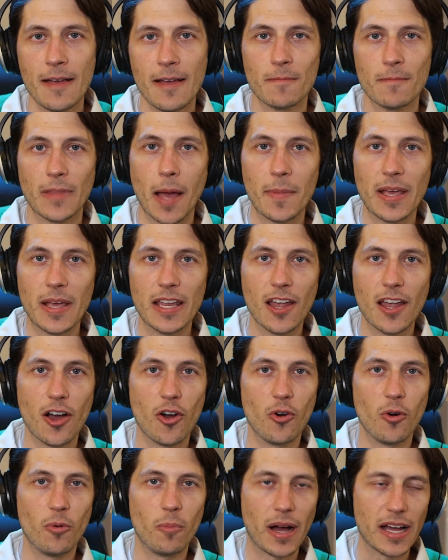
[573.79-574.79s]
Let me
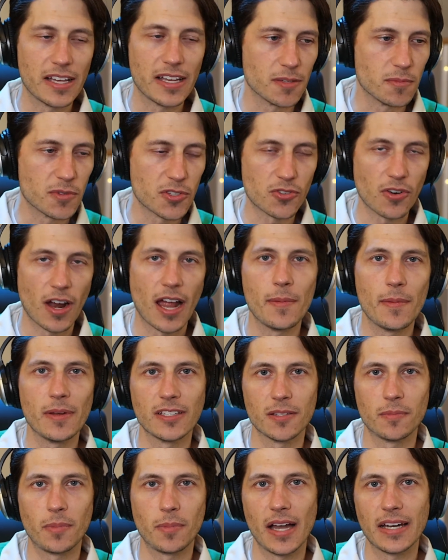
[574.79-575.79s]
know by subscribing to
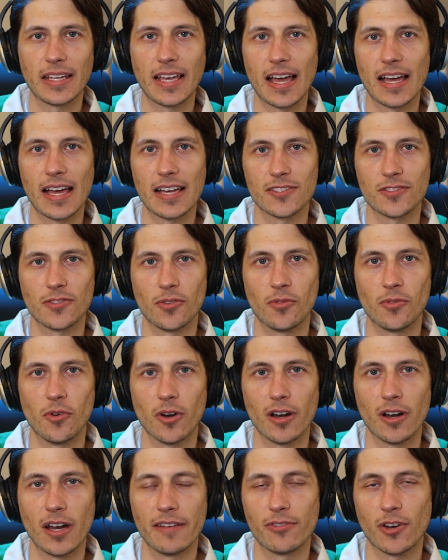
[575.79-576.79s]
the podcast,
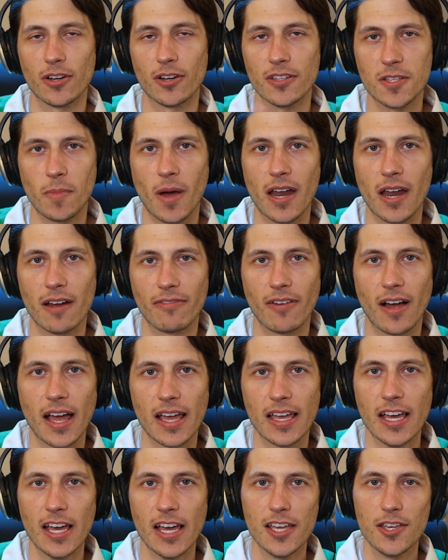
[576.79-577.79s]
or if you're on Spotify,